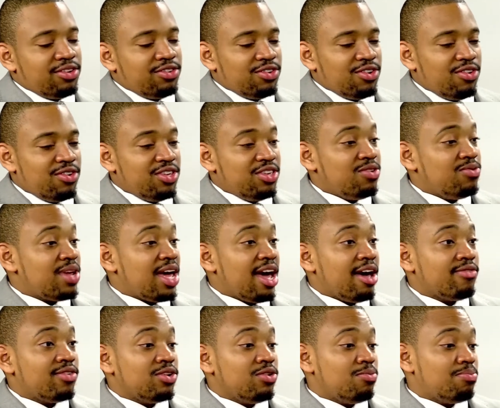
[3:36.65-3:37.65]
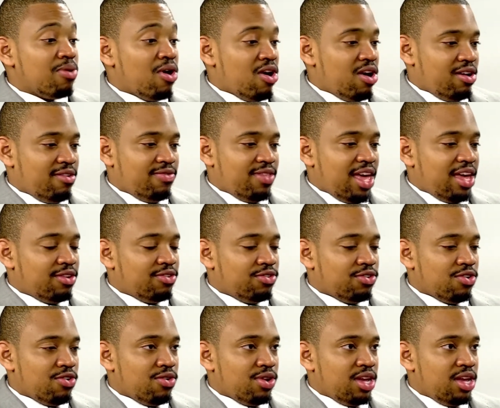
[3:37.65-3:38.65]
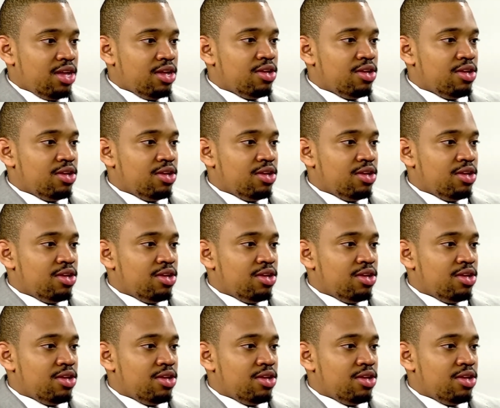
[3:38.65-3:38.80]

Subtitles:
journey, you now have a new part of that journey.